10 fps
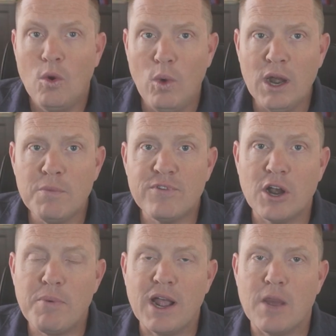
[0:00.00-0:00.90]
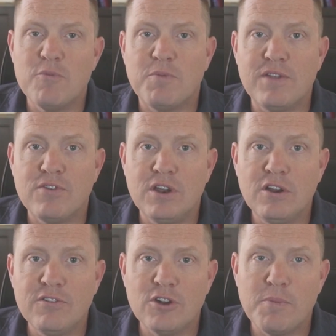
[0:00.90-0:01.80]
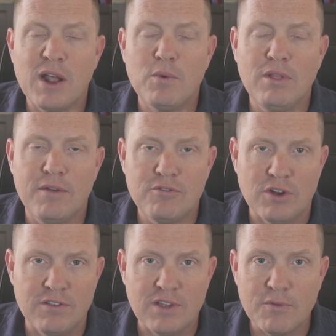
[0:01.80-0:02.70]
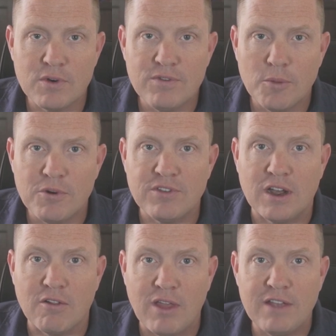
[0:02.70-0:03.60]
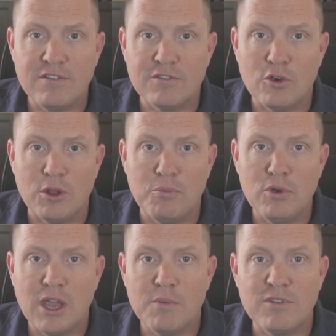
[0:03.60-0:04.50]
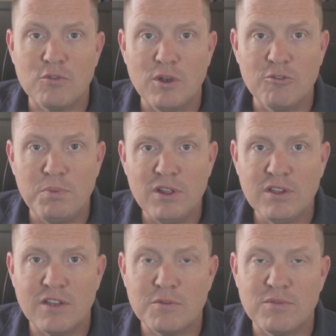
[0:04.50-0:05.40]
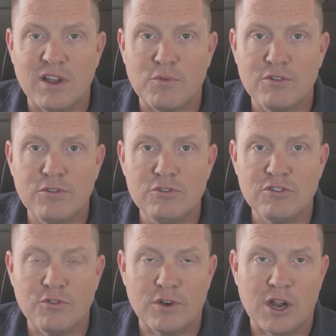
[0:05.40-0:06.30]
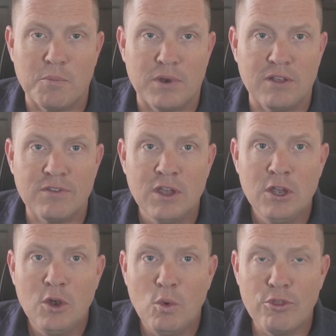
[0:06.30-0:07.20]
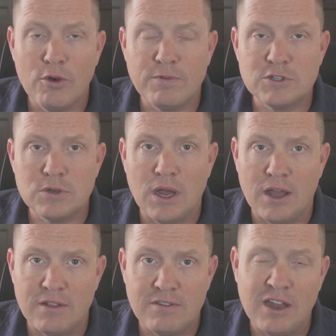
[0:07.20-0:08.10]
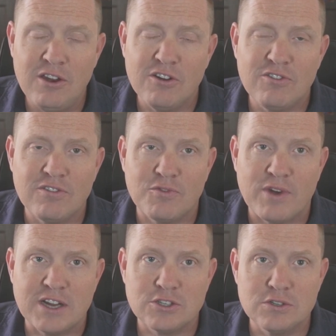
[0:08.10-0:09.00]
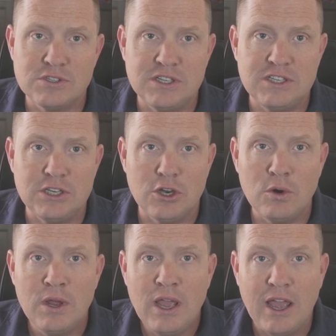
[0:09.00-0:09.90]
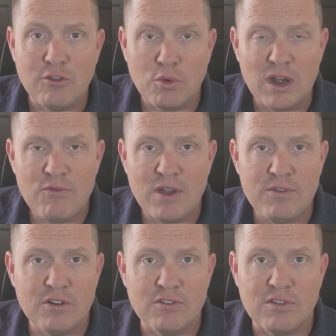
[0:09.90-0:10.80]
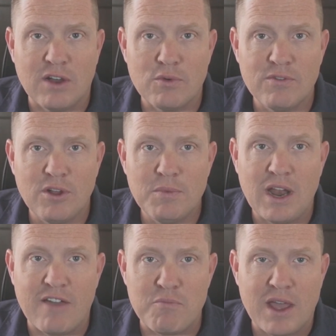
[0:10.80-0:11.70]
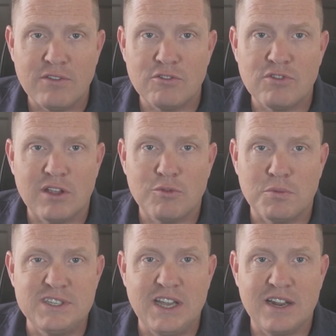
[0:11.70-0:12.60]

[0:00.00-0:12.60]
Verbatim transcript: Welcome to Startup Hakk. I'm Spencer, and here at Startup Hakk, we love to train software developers in our licensed coding boot camps, as well as build custom software solutions for companies. With over uh, 10 years as a fractional CTO and 25 years in software development, I've mastered transforming tech